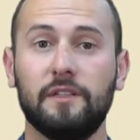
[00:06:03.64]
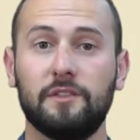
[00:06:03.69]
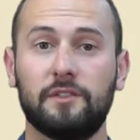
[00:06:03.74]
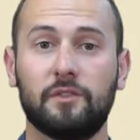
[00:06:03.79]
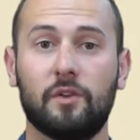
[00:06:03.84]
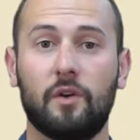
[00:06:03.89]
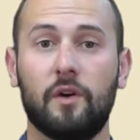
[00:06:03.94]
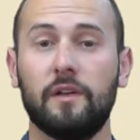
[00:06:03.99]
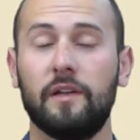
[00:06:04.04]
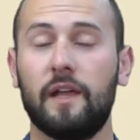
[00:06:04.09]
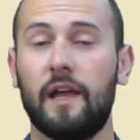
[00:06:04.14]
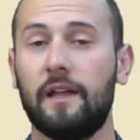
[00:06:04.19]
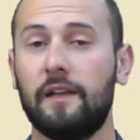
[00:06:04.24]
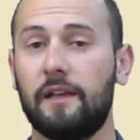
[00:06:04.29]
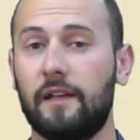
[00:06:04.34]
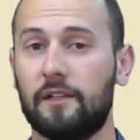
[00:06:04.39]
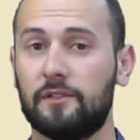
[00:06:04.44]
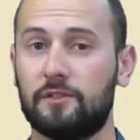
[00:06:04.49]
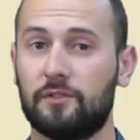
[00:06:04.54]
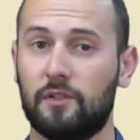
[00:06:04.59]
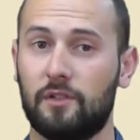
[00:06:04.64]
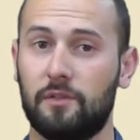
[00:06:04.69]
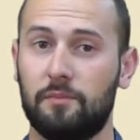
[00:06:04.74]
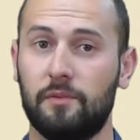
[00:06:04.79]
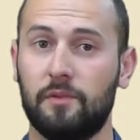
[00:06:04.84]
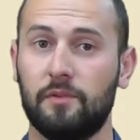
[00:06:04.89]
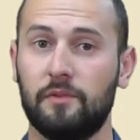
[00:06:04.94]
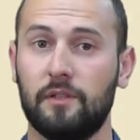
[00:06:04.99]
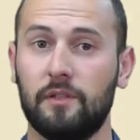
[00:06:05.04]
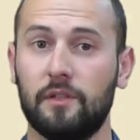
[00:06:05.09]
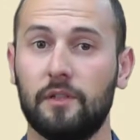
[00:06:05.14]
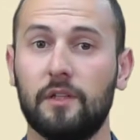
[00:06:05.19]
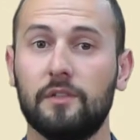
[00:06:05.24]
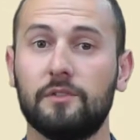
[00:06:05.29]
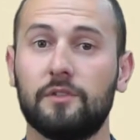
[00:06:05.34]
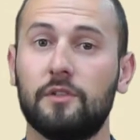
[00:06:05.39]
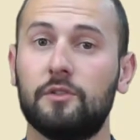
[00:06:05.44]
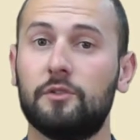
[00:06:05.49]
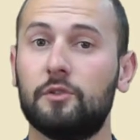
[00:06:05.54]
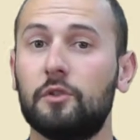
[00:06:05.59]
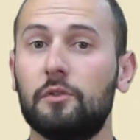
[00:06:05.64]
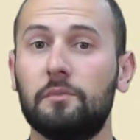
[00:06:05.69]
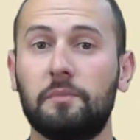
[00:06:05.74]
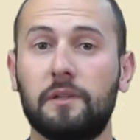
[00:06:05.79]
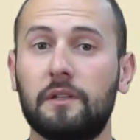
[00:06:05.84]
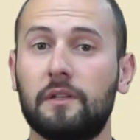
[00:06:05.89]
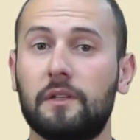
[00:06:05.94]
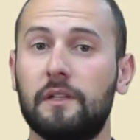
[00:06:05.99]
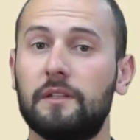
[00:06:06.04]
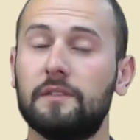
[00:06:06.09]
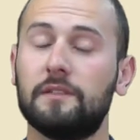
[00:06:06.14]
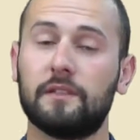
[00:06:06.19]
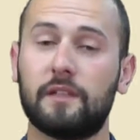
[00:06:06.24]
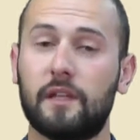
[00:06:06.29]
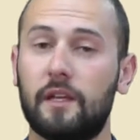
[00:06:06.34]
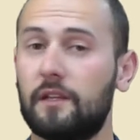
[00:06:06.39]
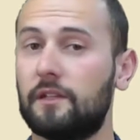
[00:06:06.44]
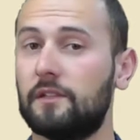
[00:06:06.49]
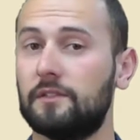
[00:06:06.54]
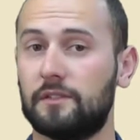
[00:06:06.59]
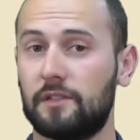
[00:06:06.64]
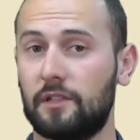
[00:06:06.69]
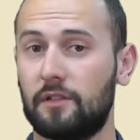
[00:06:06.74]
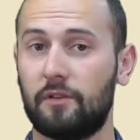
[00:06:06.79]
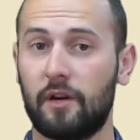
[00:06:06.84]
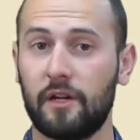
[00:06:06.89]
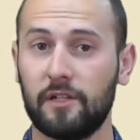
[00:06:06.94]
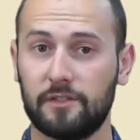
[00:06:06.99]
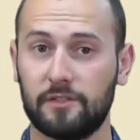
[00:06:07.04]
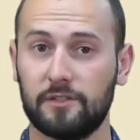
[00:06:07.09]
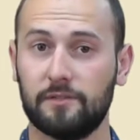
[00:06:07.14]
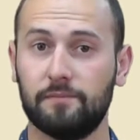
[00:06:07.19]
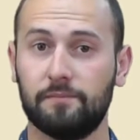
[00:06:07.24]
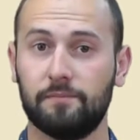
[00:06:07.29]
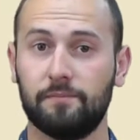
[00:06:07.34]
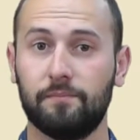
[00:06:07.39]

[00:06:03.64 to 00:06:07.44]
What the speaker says: inside and outside the building, so durability is a key consideration.